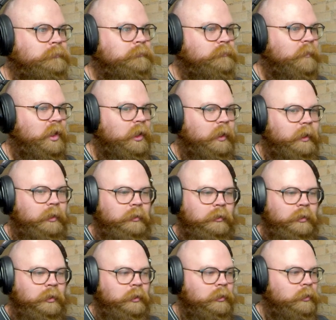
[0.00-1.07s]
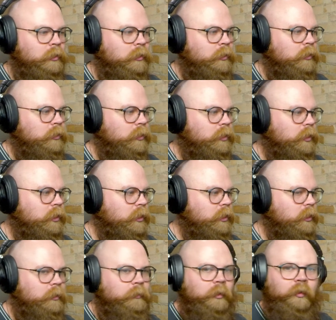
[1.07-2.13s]
All right.
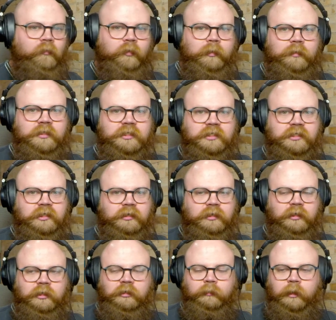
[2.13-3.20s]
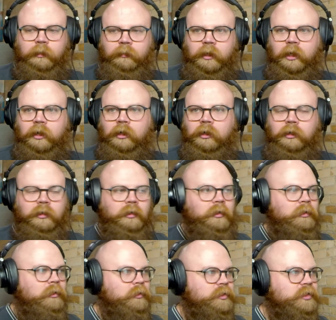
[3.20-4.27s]
Um, hopefully music's a little bit better.
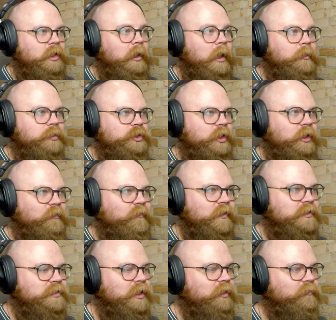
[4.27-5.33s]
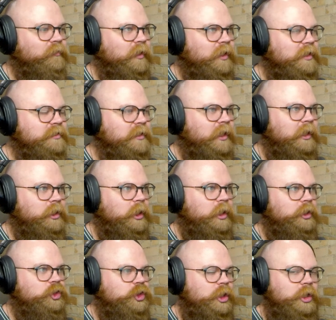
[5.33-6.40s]
Sorry, I was trying to fix stuff. Like I said, I,
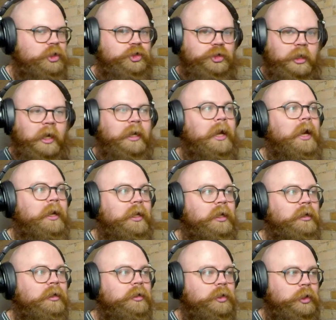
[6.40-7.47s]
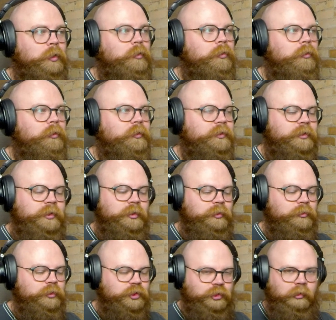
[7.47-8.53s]
I changed. I got a cool
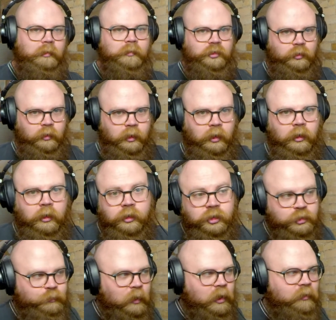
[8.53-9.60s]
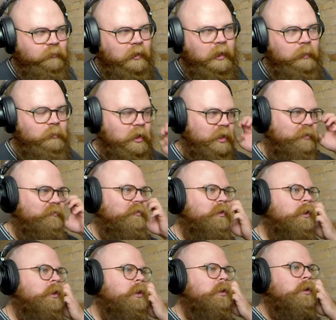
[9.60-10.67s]
new stream toy, which is part of why I'm live.
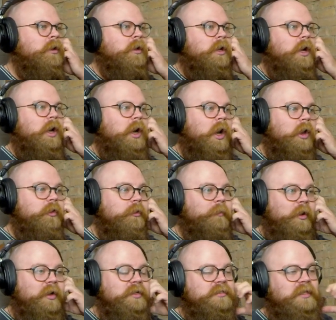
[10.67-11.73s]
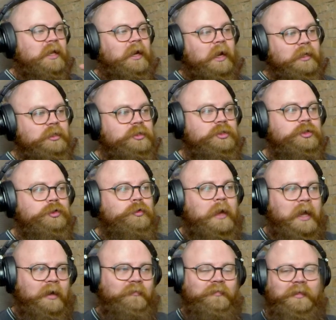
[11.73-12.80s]
Uh, other part is that I do
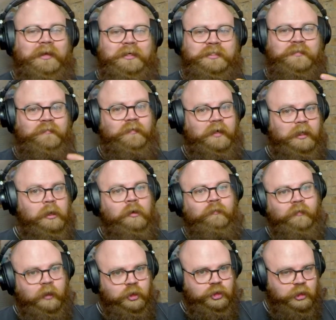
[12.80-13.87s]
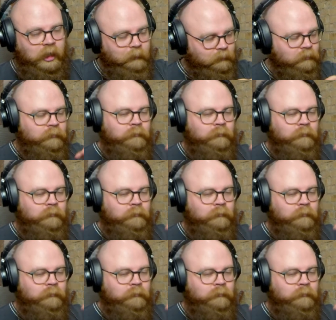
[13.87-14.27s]
have the next video finished up.